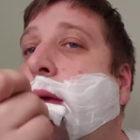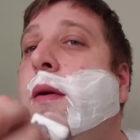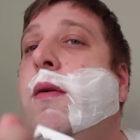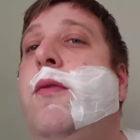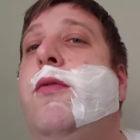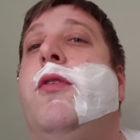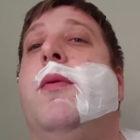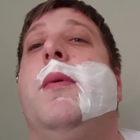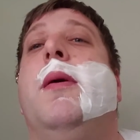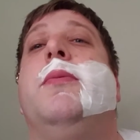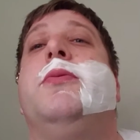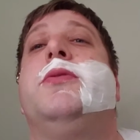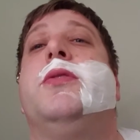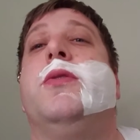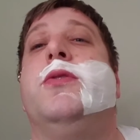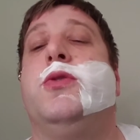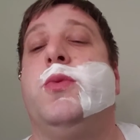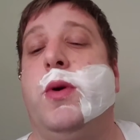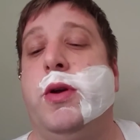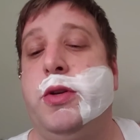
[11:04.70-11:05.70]
from
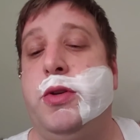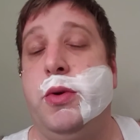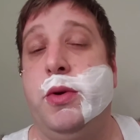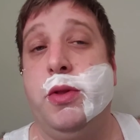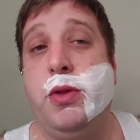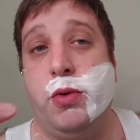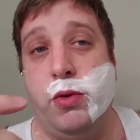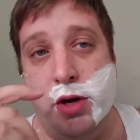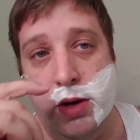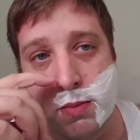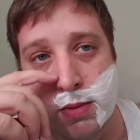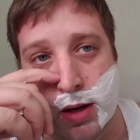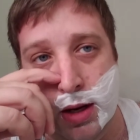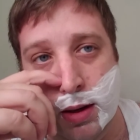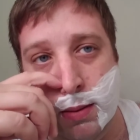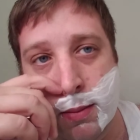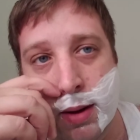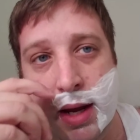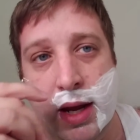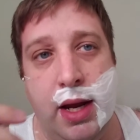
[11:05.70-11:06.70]
episodes 1, 2, and 3
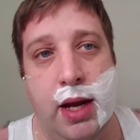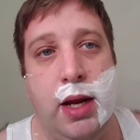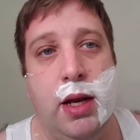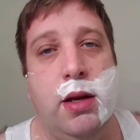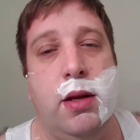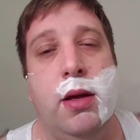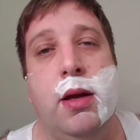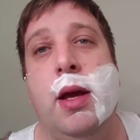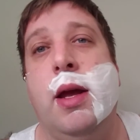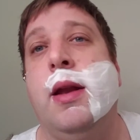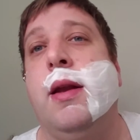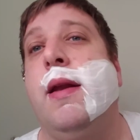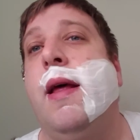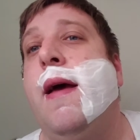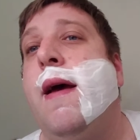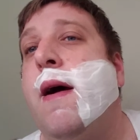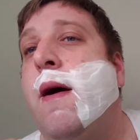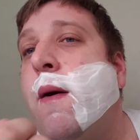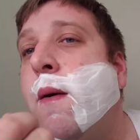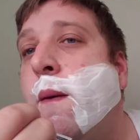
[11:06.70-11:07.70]
being made, and
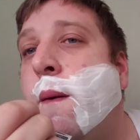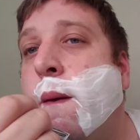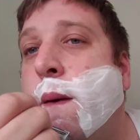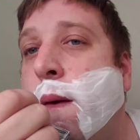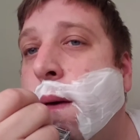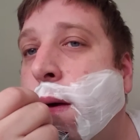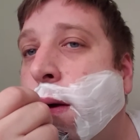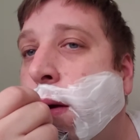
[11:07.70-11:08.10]
now